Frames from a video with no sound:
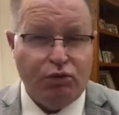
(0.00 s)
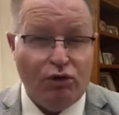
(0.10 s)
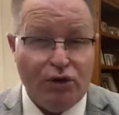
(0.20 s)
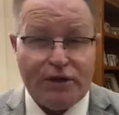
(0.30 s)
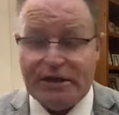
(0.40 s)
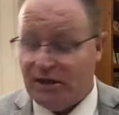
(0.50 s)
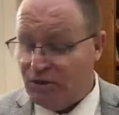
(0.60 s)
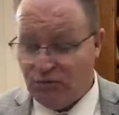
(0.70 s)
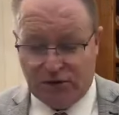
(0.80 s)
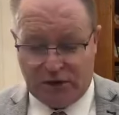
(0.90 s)
working
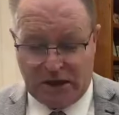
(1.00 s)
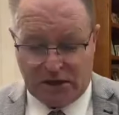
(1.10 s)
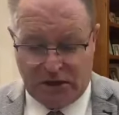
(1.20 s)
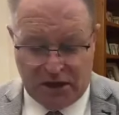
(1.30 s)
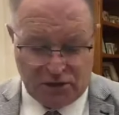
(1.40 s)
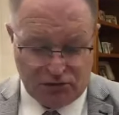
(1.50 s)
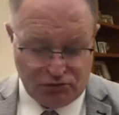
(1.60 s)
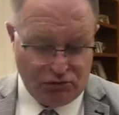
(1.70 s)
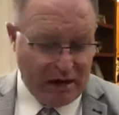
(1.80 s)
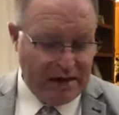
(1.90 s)
and doing a, a,
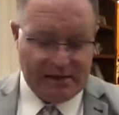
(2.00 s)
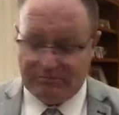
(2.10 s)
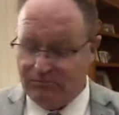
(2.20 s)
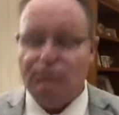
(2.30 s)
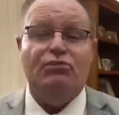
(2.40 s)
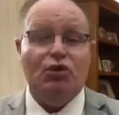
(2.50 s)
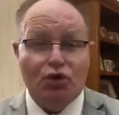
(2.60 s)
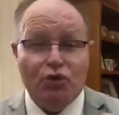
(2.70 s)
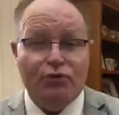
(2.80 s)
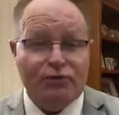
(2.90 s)
great
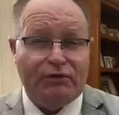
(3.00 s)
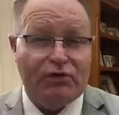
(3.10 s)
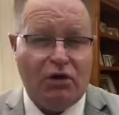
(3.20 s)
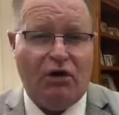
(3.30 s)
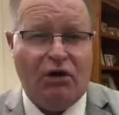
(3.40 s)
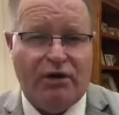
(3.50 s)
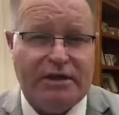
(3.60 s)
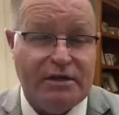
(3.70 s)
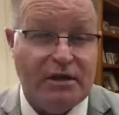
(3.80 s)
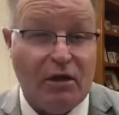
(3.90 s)
move of
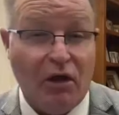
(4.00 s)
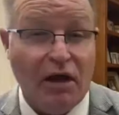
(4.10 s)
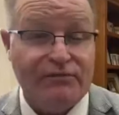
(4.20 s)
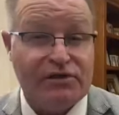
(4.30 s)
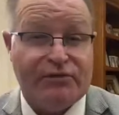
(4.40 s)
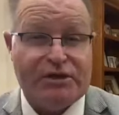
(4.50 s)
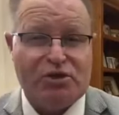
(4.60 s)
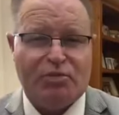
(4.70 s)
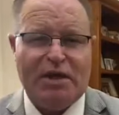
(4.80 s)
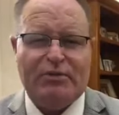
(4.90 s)
God in the lives of
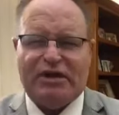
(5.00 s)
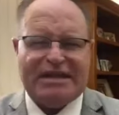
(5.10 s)
these people.